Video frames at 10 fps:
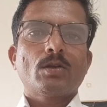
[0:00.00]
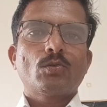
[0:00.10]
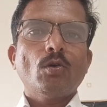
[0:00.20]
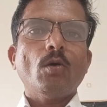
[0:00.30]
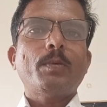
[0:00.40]

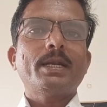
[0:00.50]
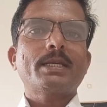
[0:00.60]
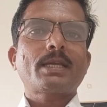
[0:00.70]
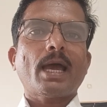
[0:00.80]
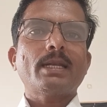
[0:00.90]

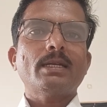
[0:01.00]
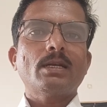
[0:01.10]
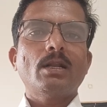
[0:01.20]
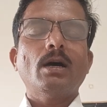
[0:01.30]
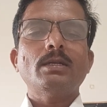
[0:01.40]
Nobody
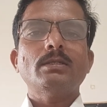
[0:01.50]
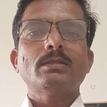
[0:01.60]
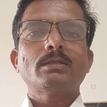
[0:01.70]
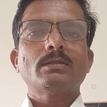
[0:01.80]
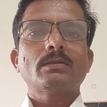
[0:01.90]
can learn
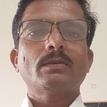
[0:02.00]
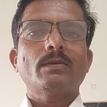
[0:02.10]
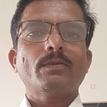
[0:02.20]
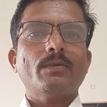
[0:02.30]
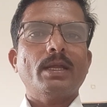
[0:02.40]

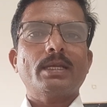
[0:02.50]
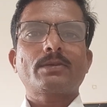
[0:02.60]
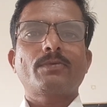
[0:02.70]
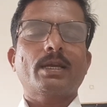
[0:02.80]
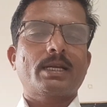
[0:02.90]
very
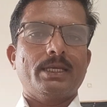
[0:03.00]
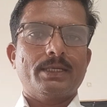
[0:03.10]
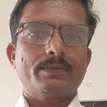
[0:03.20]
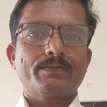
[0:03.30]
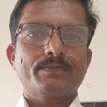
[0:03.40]

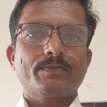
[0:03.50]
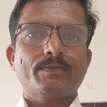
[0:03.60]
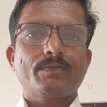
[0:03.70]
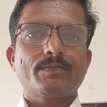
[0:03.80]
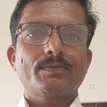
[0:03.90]
quickly
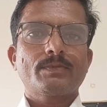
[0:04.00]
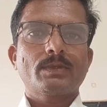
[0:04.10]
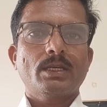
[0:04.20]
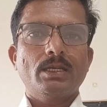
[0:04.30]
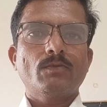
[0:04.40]

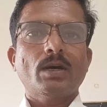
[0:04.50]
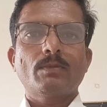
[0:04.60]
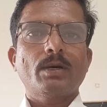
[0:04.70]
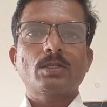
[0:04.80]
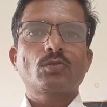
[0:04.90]
in 1
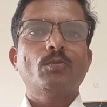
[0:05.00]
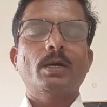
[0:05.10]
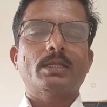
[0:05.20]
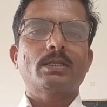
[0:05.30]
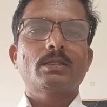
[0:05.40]
month, 2
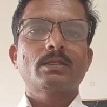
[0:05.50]
months.